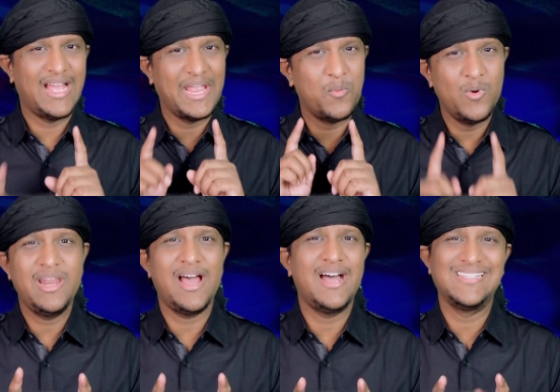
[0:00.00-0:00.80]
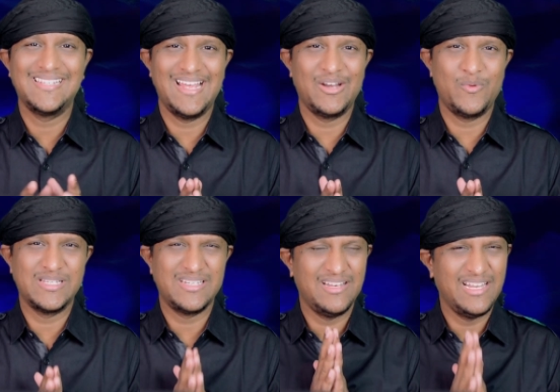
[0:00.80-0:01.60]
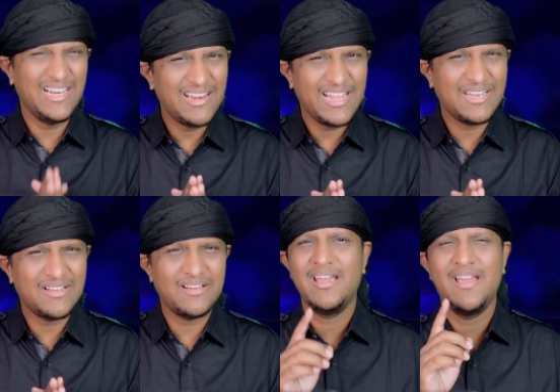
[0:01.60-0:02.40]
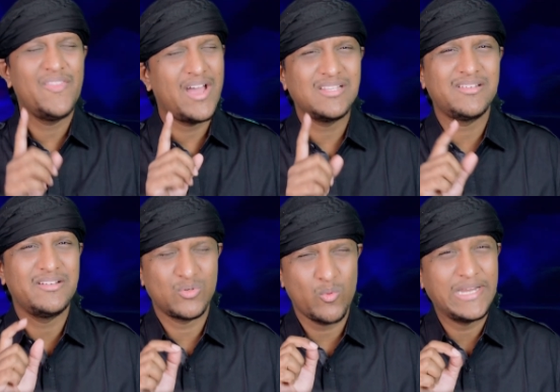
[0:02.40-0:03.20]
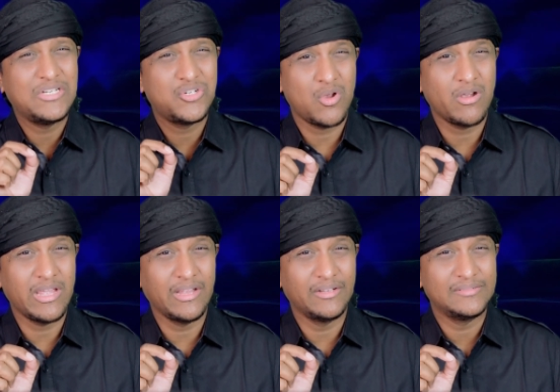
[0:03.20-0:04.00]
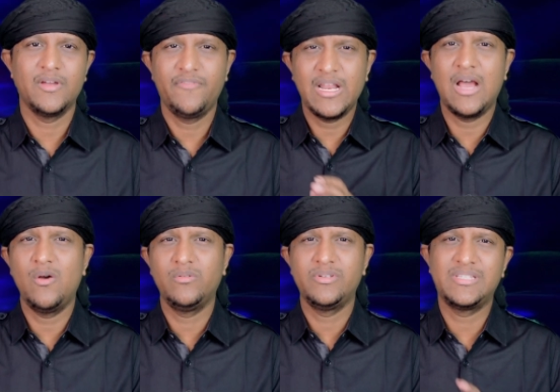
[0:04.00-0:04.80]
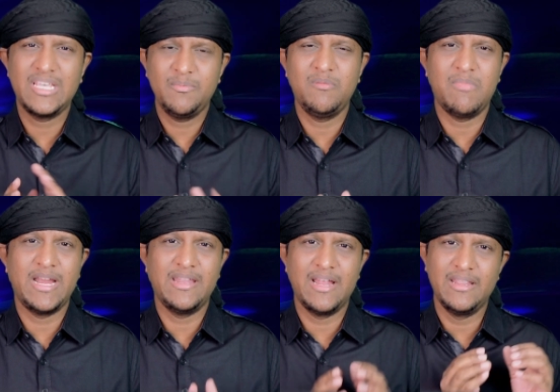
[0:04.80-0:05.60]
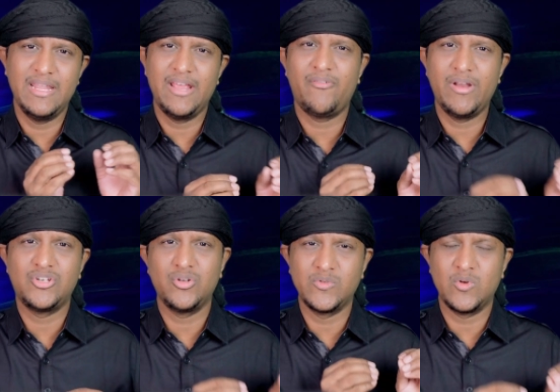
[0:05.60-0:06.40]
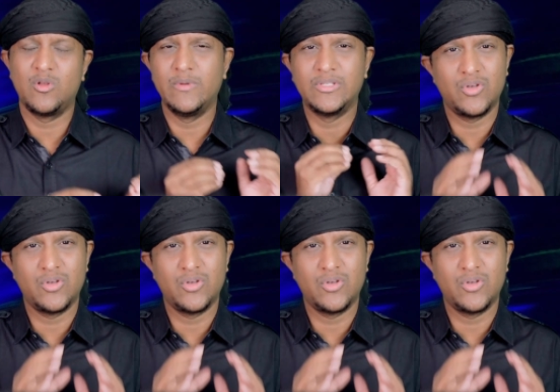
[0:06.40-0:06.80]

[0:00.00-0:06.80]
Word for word: I will answer that question a little later and the answer is quite shocking. For now, just keep in mind that their ratio is always